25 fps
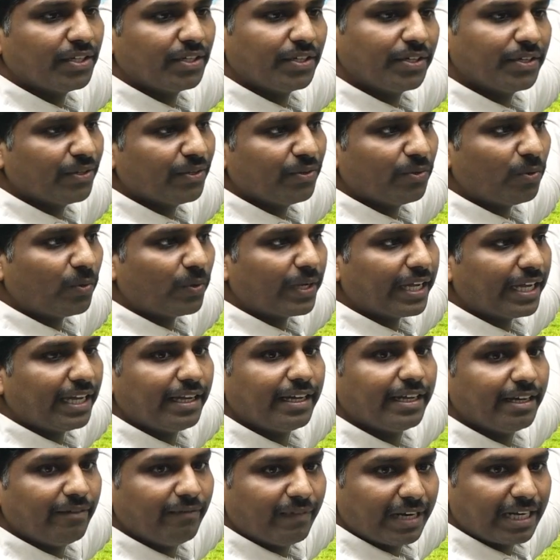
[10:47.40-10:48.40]
Okay, in
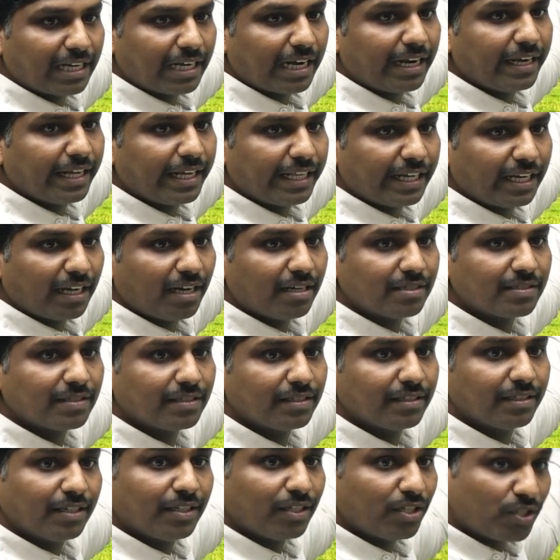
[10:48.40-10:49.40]
wetland areas,
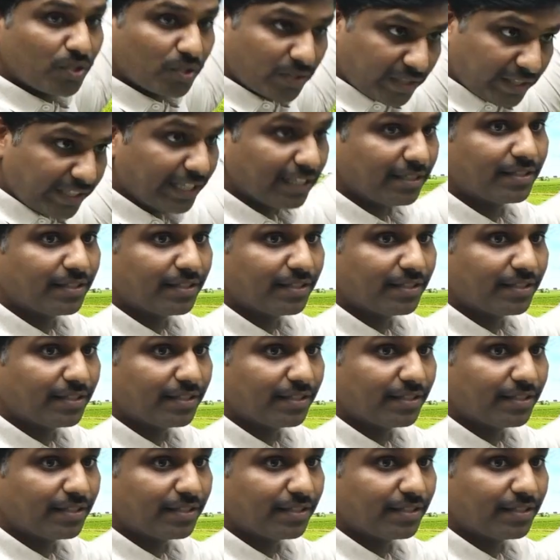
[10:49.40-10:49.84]
yes,